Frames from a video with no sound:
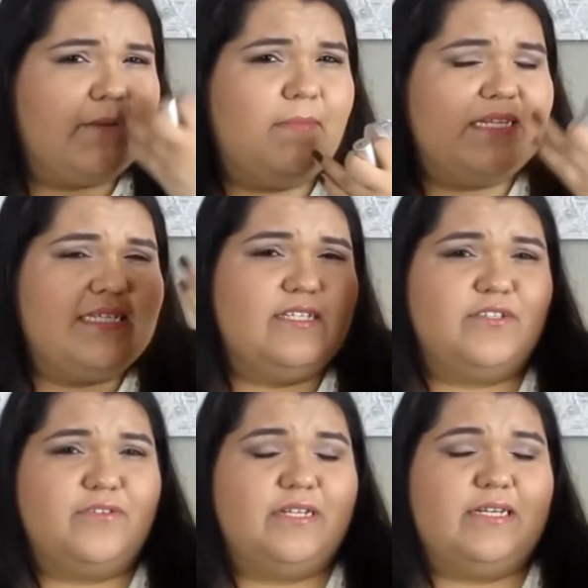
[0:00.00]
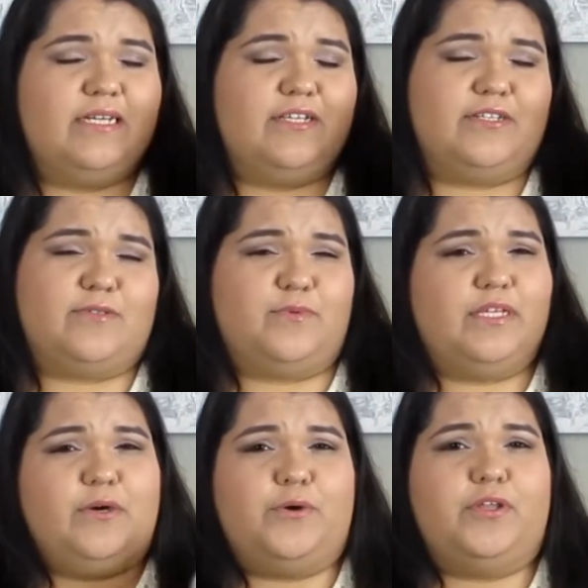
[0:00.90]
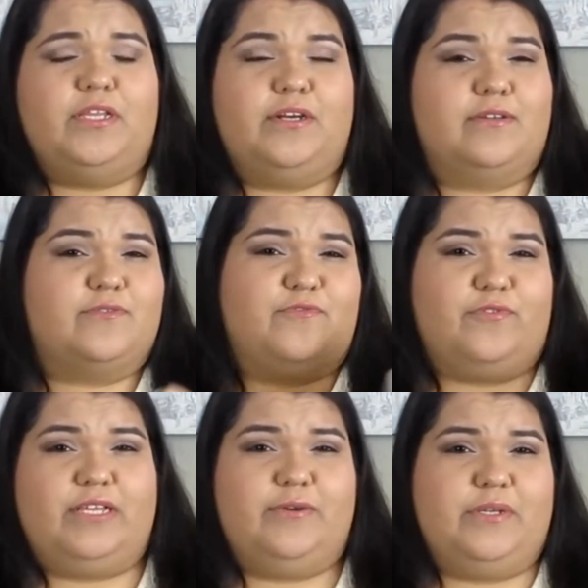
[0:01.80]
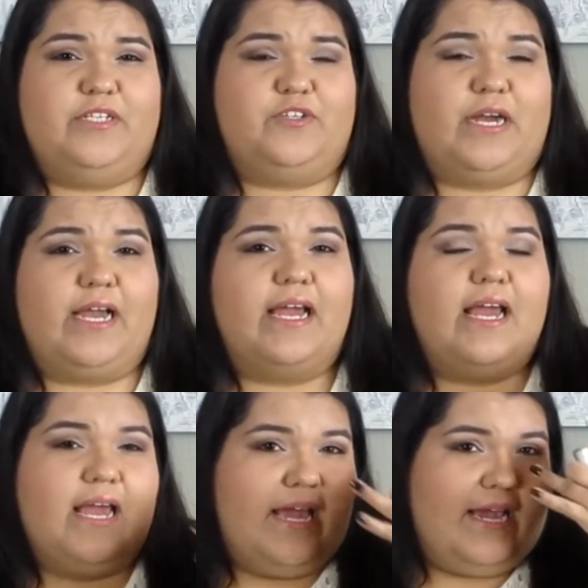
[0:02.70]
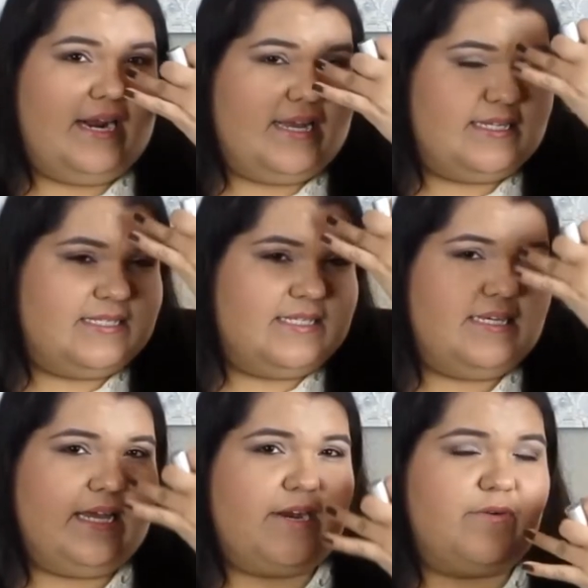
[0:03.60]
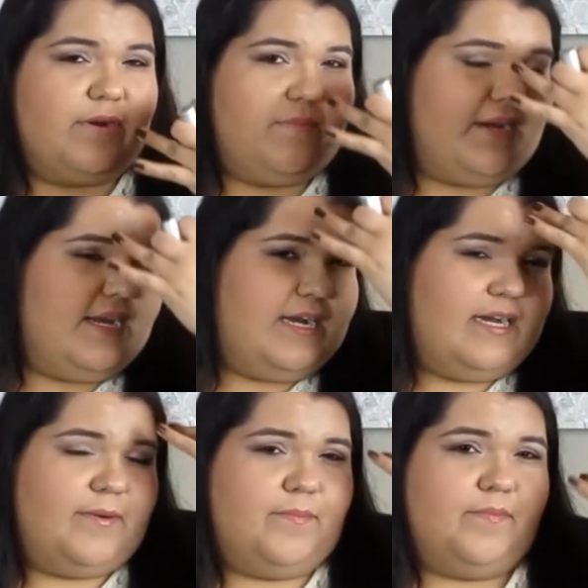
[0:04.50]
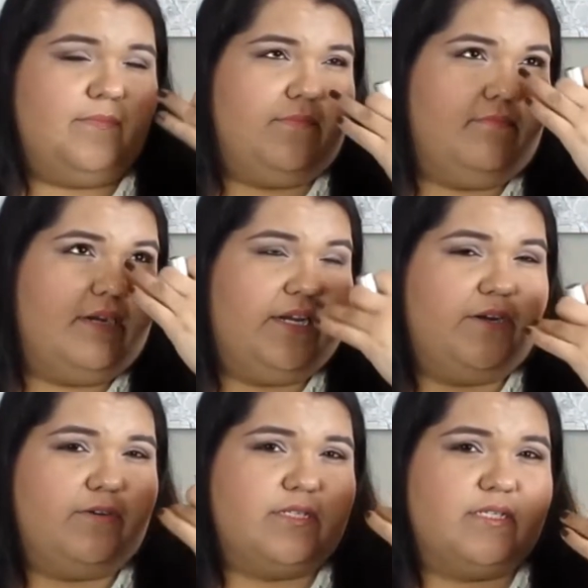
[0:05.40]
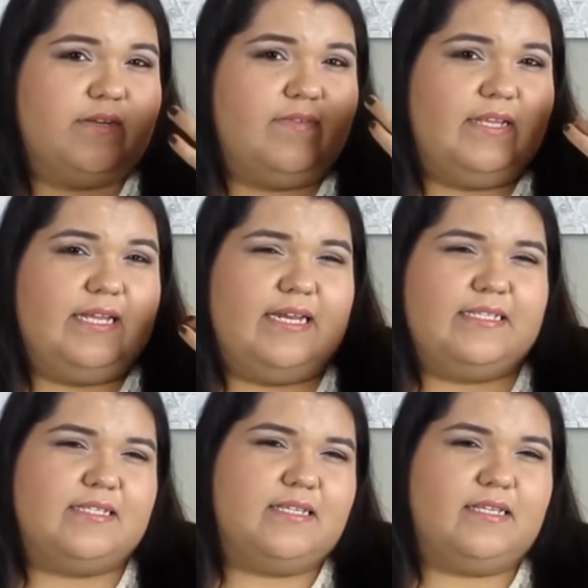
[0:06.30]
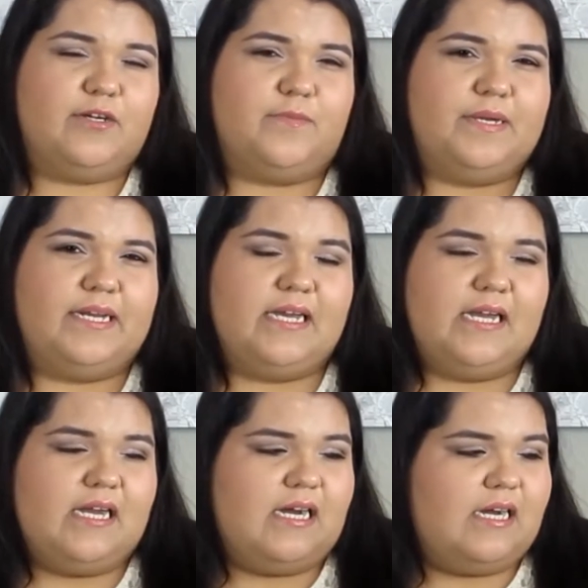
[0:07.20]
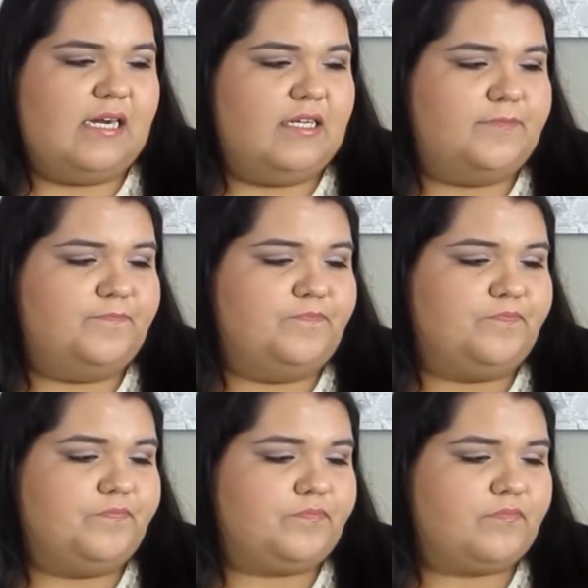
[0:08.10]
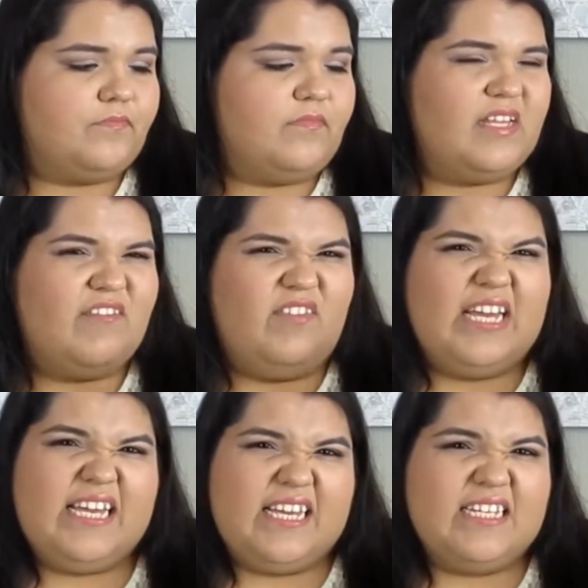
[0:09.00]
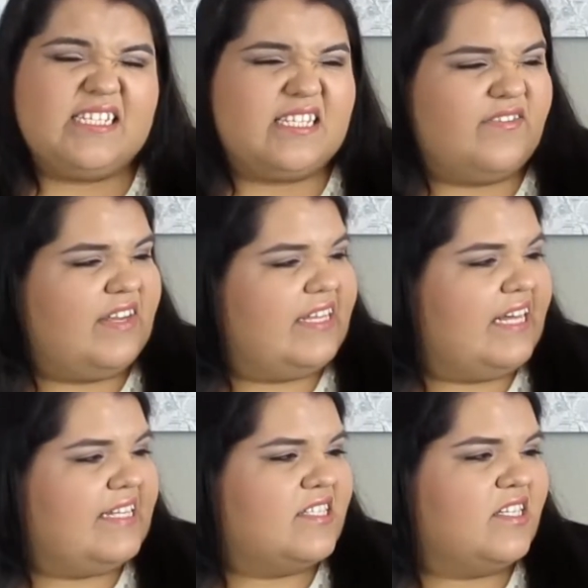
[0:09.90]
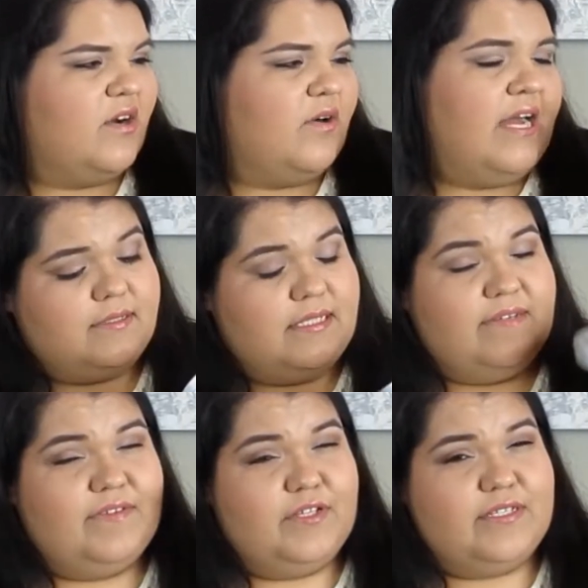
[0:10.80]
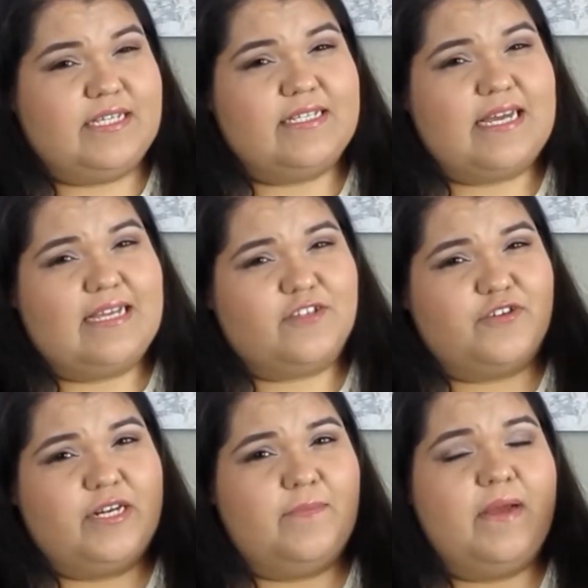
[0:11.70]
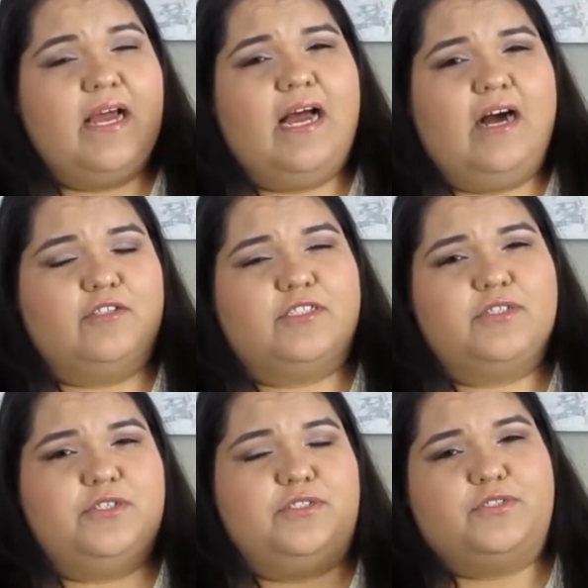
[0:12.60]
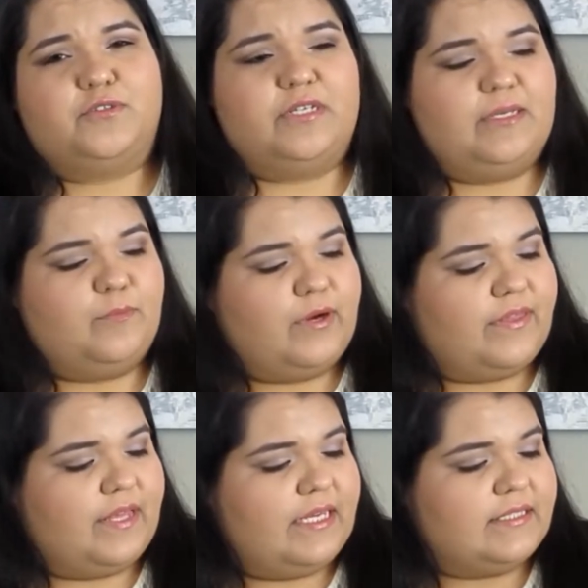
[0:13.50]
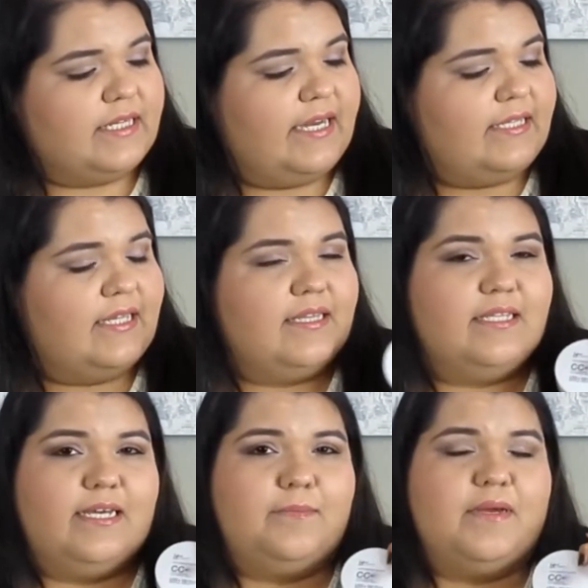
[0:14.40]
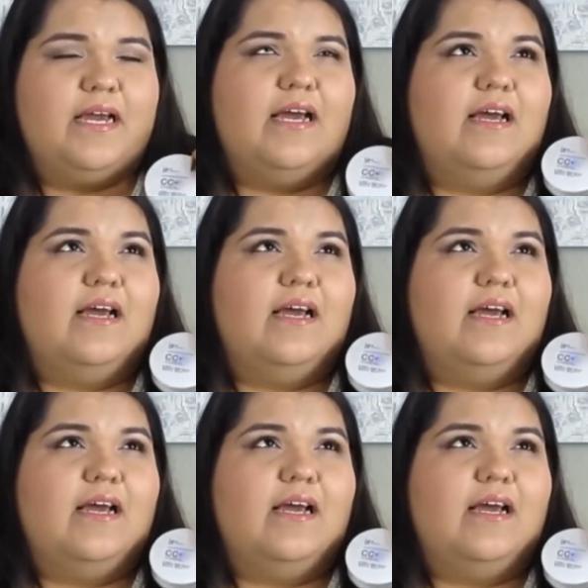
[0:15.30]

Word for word: my t-zone either it's really oily or it's really really dry and i could see like around my um my nose and stuff like that it's a little bit um flaky and stuff like that so even though it says it has cream i'll still use cream with it and the lip